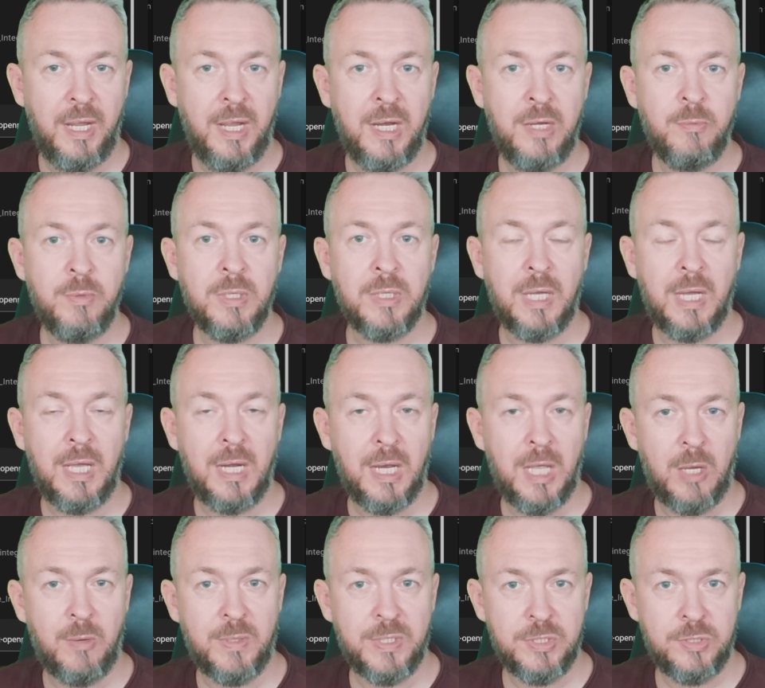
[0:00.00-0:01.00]
and will
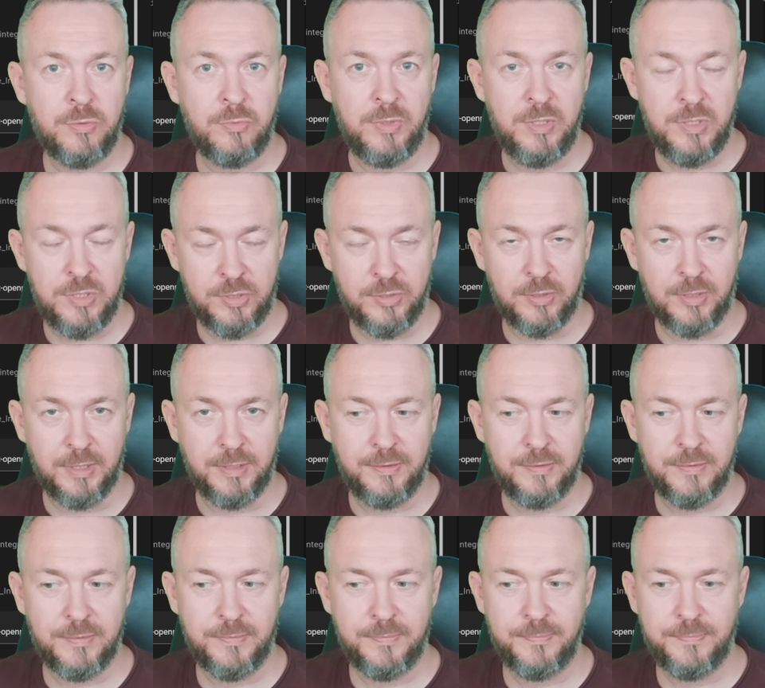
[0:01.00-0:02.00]
allow us to install it.
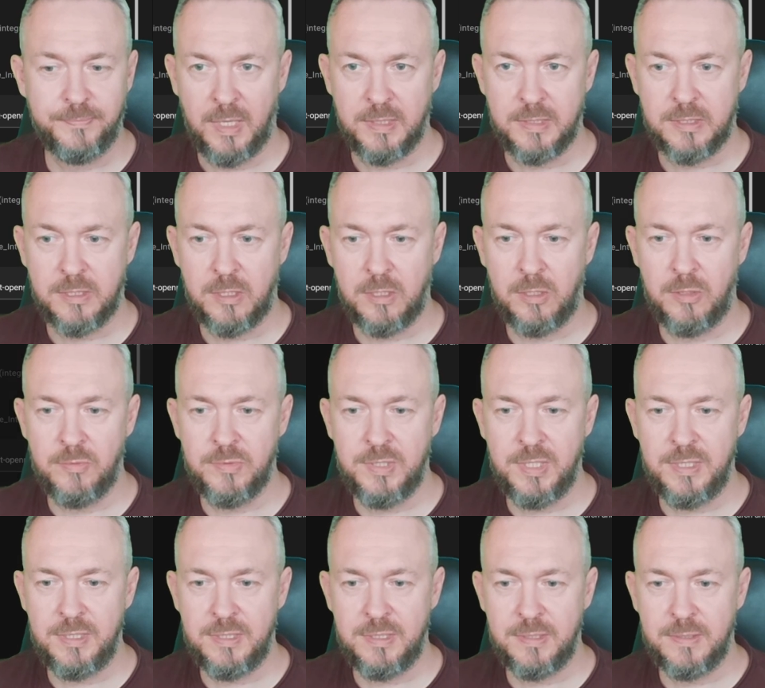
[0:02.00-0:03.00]
Let's close
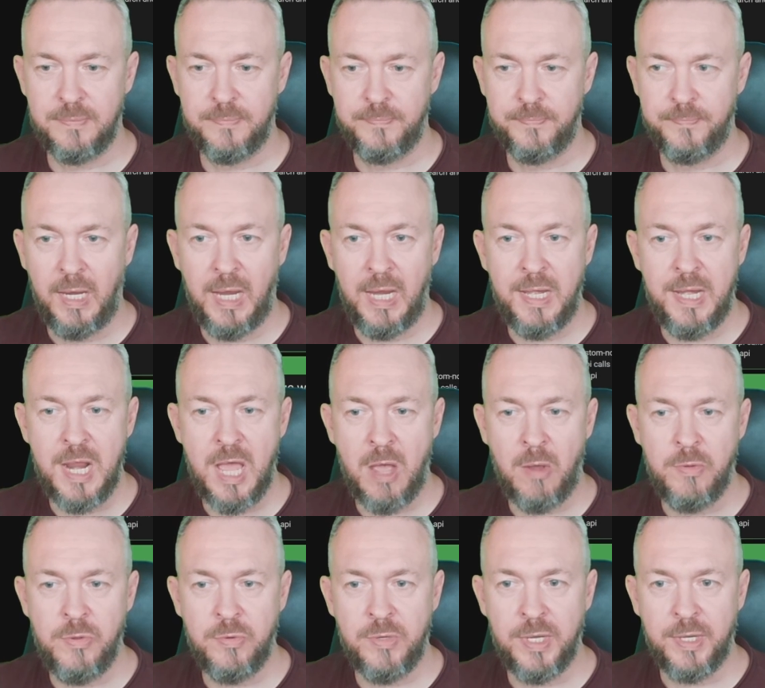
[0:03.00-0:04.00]
this. And
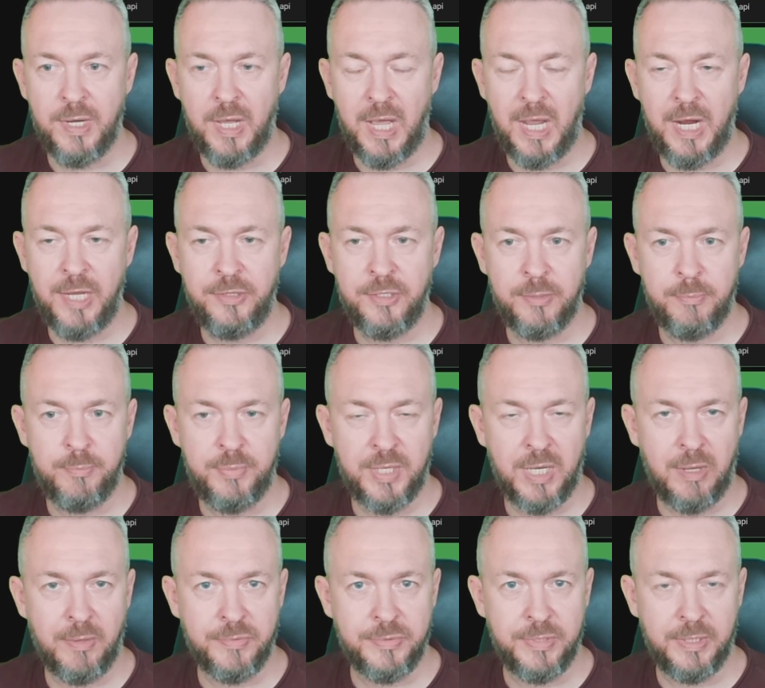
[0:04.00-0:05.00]
now you can either
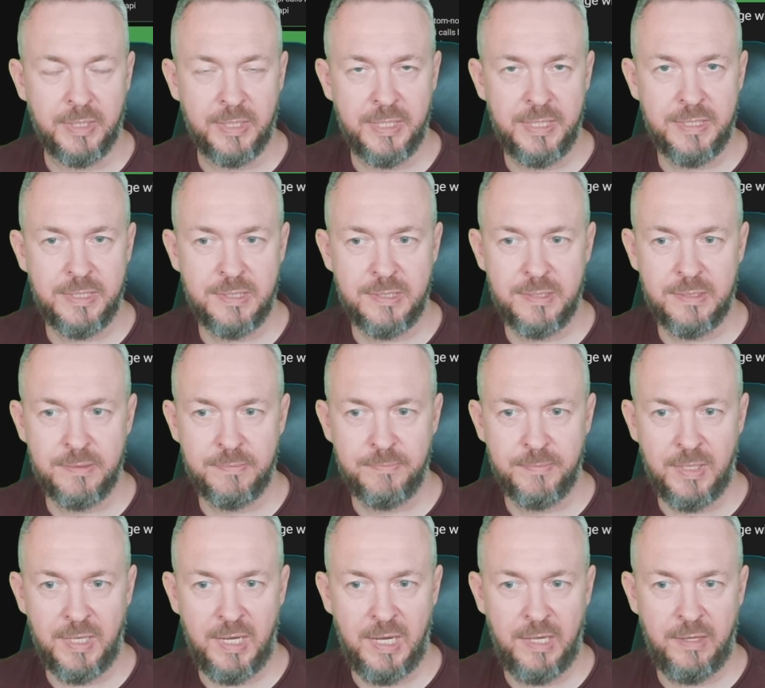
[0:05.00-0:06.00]
browse the list
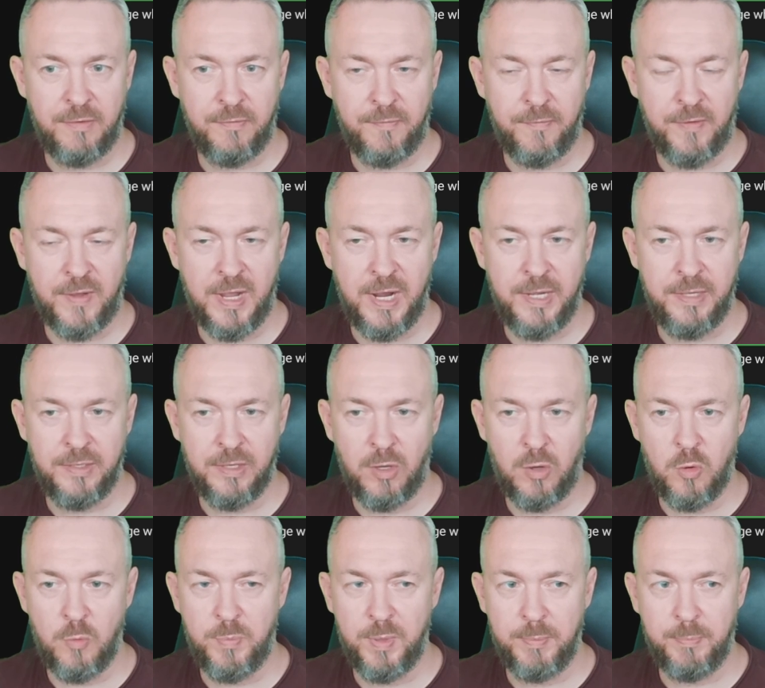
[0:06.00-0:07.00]
and find
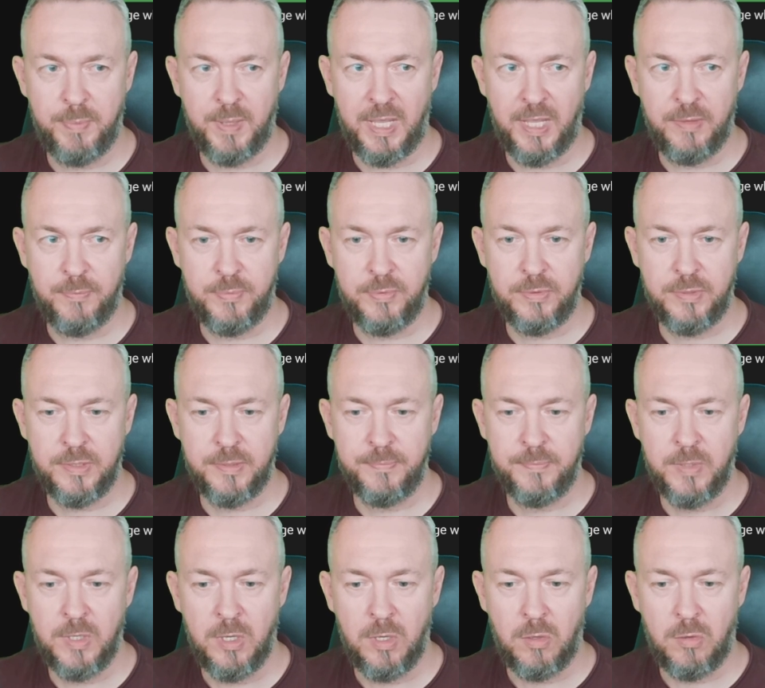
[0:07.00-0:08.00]
Open Plantbook,
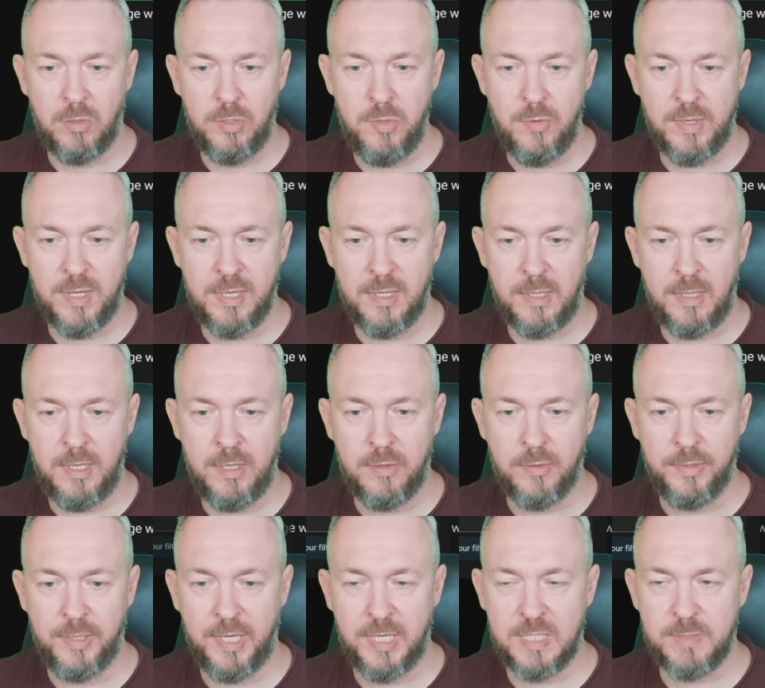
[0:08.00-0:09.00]
or you can
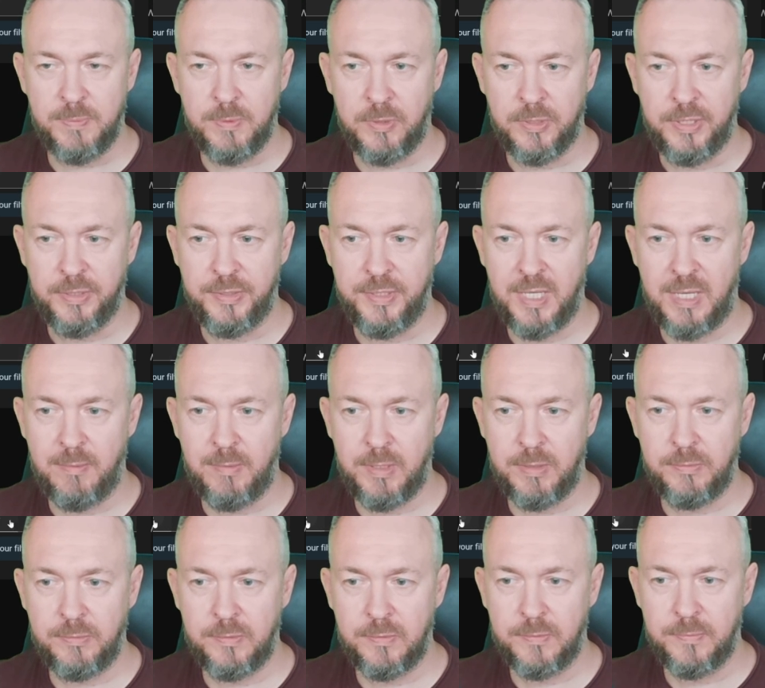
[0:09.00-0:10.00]
click on Explore and
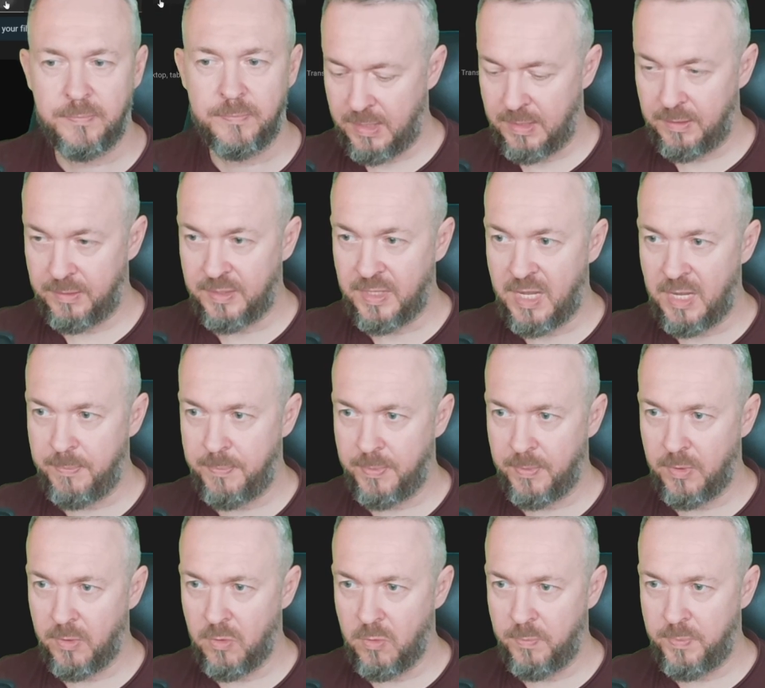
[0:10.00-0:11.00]
Download and type
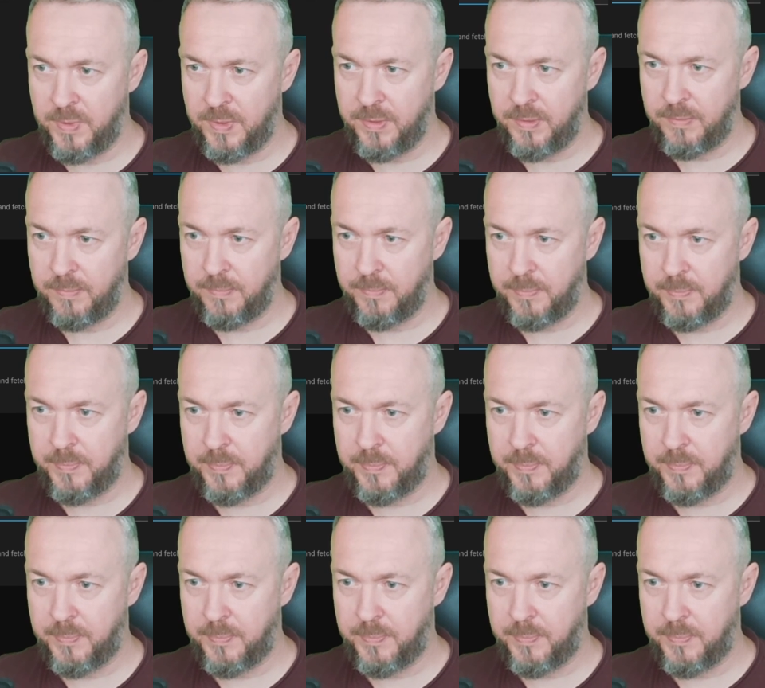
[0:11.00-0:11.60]
Open